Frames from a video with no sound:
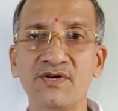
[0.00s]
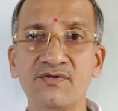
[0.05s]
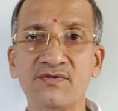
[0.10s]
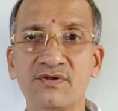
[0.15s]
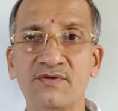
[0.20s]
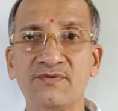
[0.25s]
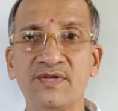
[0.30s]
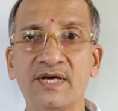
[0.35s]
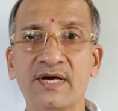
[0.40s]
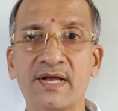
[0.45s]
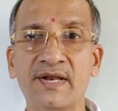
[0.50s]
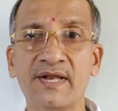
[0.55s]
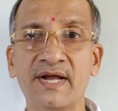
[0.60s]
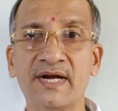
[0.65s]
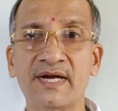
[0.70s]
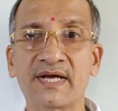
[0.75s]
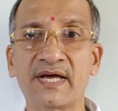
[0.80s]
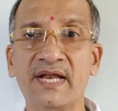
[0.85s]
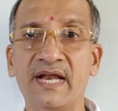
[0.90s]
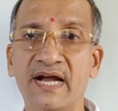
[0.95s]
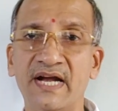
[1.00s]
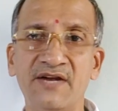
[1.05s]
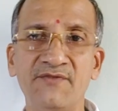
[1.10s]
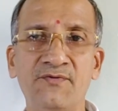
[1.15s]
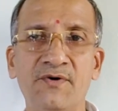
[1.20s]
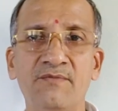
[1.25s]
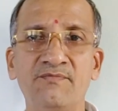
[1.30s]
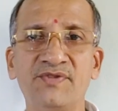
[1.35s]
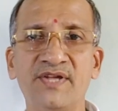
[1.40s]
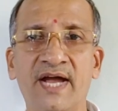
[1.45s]
of the Karnataka Land
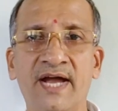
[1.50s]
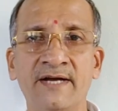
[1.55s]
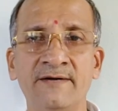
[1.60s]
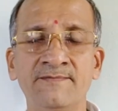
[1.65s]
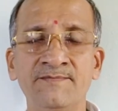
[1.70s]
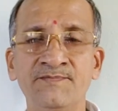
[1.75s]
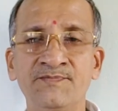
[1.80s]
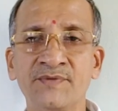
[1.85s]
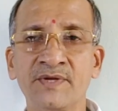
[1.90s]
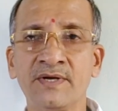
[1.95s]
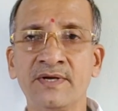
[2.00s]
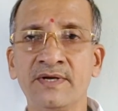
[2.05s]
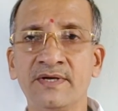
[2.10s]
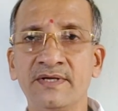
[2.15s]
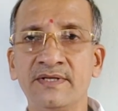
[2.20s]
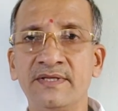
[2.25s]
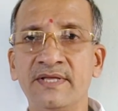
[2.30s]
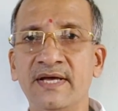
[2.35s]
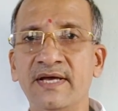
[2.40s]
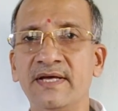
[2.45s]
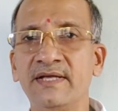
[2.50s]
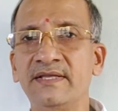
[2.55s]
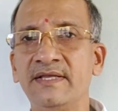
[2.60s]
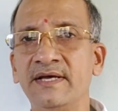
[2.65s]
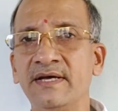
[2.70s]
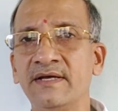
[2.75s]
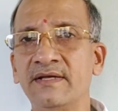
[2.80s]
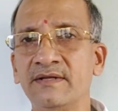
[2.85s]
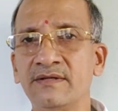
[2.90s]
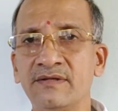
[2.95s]
Reforms Act,
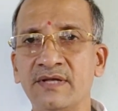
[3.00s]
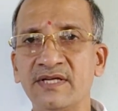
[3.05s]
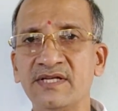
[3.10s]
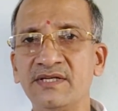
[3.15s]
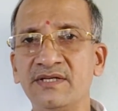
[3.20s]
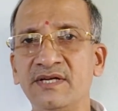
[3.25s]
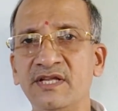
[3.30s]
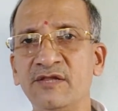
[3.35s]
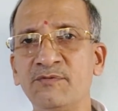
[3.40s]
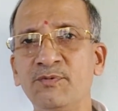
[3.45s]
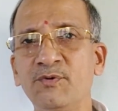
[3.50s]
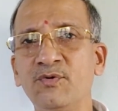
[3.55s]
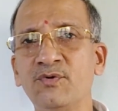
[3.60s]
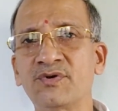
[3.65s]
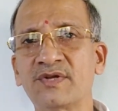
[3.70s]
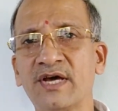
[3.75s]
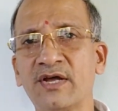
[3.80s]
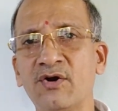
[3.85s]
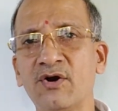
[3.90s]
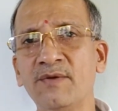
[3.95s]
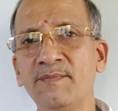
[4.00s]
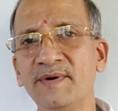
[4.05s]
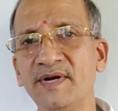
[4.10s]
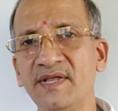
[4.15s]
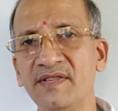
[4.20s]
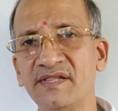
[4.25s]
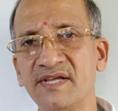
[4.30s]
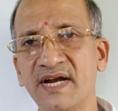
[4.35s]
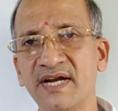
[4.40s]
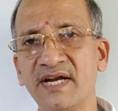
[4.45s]
such disputes cannot be
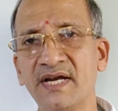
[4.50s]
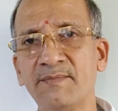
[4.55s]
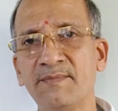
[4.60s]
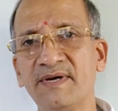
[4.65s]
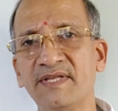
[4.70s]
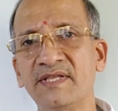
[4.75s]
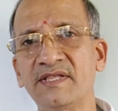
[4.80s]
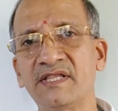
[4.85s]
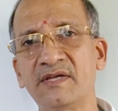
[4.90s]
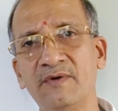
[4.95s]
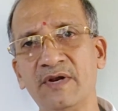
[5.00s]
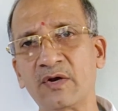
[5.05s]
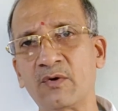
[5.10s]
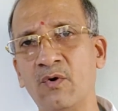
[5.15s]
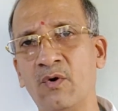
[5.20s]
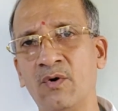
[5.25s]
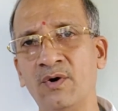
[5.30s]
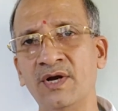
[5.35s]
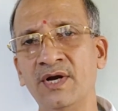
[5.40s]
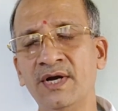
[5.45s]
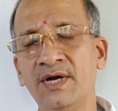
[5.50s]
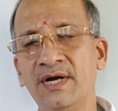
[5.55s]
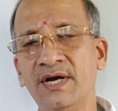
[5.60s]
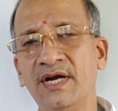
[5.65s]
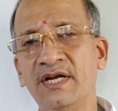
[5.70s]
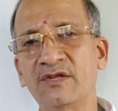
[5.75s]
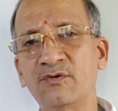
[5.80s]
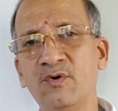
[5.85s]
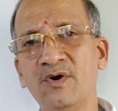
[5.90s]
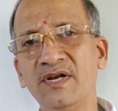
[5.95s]
decided by the civil court. It is
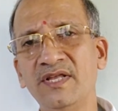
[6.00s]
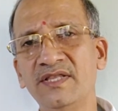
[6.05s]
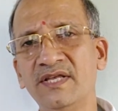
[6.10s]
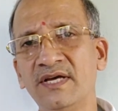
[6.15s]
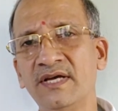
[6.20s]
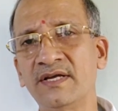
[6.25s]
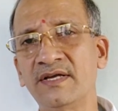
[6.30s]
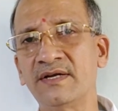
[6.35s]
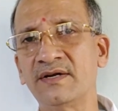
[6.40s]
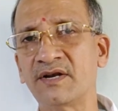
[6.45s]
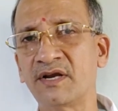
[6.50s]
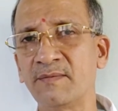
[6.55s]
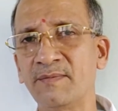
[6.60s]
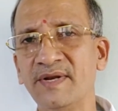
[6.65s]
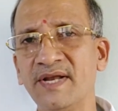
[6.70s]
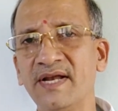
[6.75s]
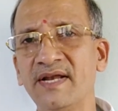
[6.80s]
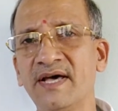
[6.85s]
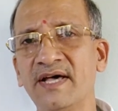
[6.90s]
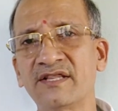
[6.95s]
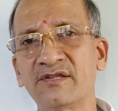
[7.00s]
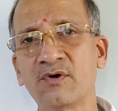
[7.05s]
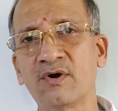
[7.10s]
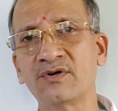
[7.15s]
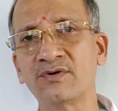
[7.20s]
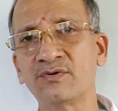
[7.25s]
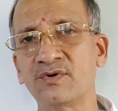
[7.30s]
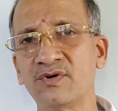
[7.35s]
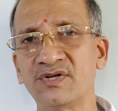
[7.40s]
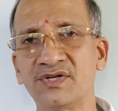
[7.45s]
only the tribunal has got
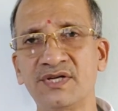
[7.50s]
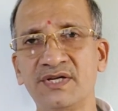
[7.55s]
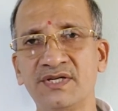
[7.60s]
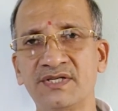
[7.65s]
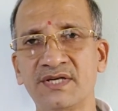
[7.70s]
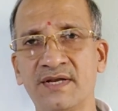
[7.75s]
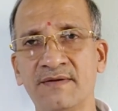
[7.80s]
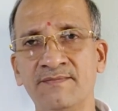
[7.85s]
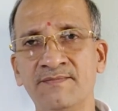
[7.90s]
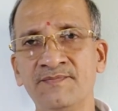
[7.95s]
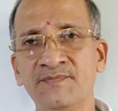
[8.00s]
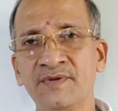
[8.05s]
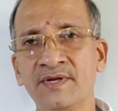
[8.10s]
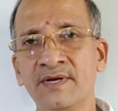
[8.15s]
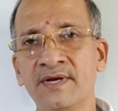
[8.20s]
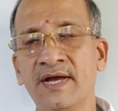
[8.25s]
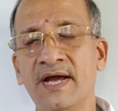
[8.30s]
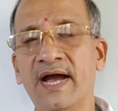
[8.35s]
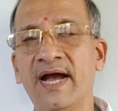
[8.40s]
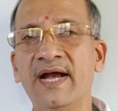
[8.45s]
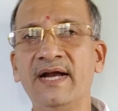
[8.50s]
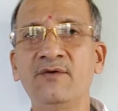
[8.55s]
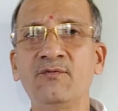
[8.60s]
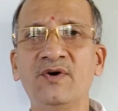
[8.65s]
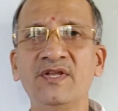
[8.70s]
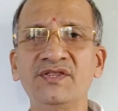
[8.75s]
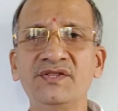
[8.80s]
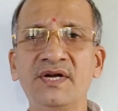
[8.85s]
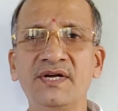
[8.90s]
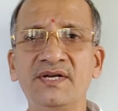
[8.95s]
jurisdiction. And
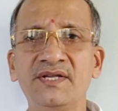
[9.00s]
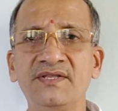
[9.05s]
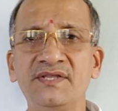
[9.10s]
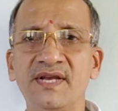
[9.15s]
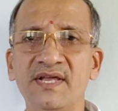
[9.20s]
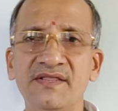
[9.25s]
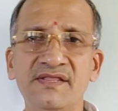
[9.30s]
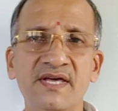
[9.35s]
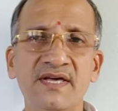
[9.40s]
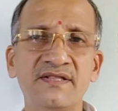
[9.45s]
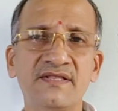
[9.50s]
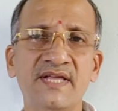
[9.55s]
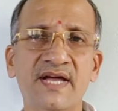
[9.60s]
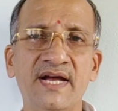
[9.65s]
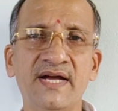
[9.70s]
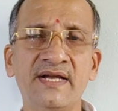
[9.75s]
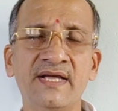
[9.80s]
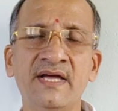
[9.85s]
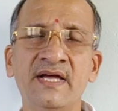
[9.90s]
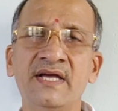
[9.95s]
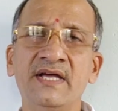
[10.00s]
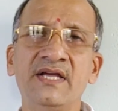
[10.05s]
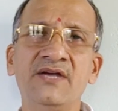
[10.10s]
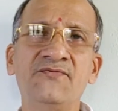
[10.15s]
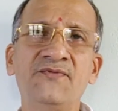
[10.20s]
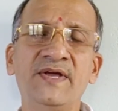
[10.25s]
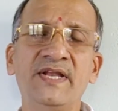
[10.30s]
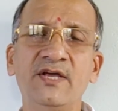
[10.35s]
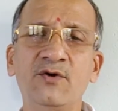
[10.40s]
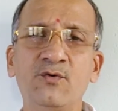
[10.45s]
133 says that if
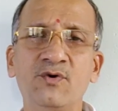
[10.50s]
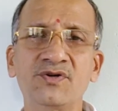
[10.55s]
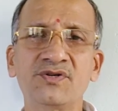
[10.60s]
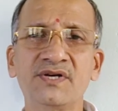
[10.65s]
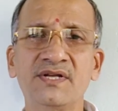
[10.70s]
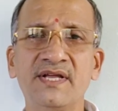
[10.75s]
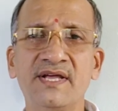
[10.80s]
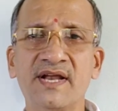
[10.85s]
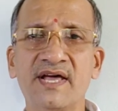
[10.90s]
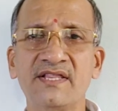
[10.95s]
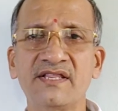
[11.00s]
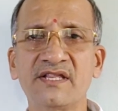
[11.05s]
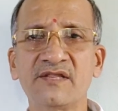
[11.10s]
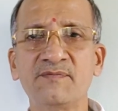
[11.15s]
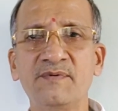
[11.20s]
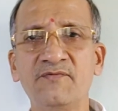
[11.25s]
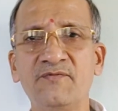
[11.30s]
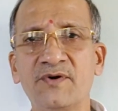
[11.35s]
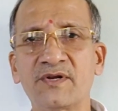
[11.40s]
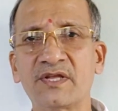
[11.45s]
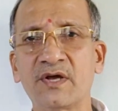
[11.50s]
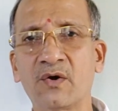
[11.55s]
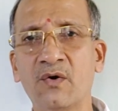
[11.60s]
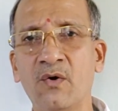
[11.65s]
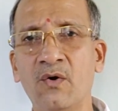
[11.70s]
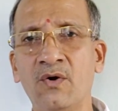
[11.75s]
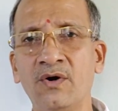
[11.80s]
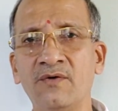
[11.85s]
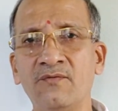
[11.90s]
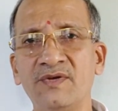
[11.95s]
any question arises before the
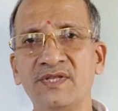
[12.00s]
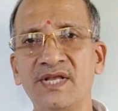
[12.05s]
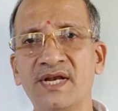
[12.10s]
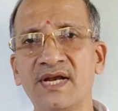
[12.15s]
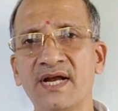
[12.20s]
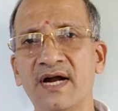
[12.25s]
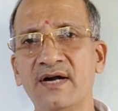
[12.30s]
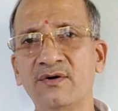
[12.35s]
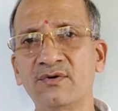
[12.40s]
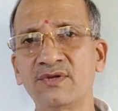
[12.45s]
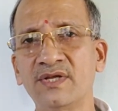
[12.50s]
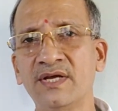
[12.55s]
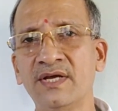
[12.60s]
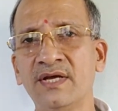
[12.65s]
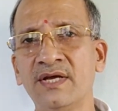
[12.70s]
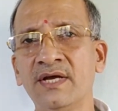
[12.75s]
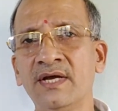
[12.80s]
court with regard to the